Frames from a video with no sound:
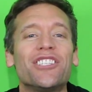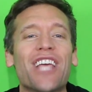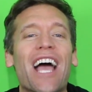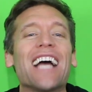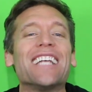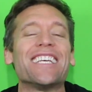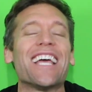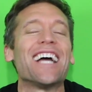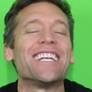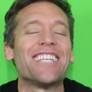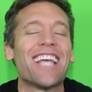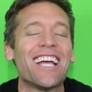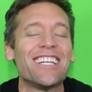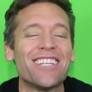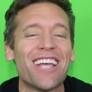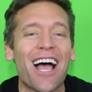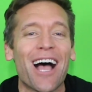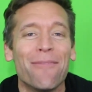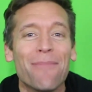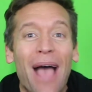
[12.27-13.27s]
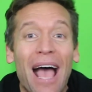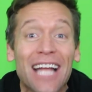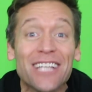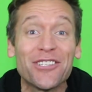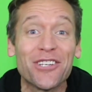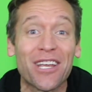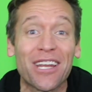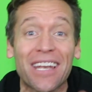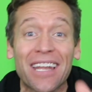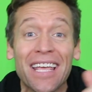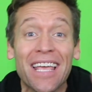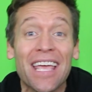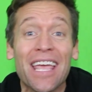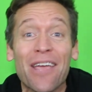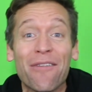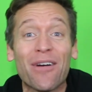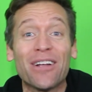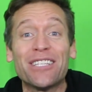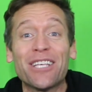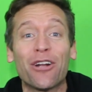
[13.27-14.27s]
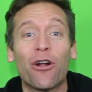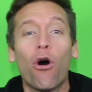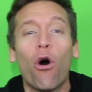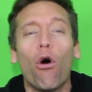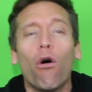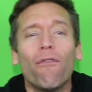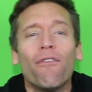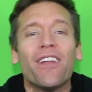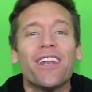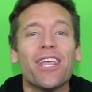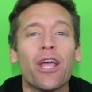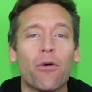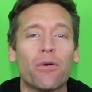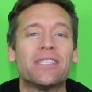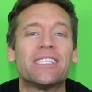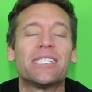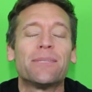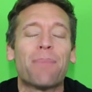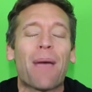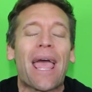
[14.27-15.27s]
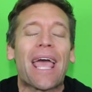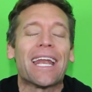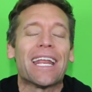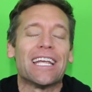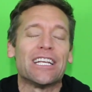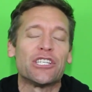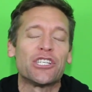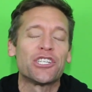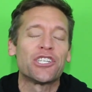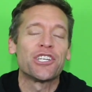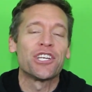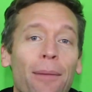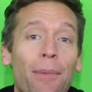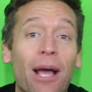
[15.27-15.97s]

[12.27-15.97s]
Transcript: Ja, ja, ja, ja. Imagine if I did a whole video in Spanish.